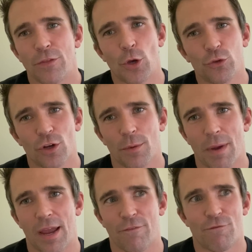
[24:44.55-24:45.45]
those are
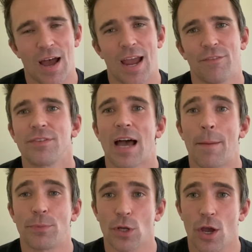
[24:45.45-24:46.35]
my 5
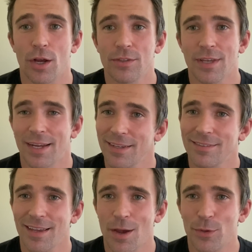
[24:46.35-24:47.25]
top dogs, I
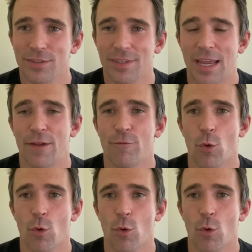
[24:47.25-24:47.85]
guess I would say,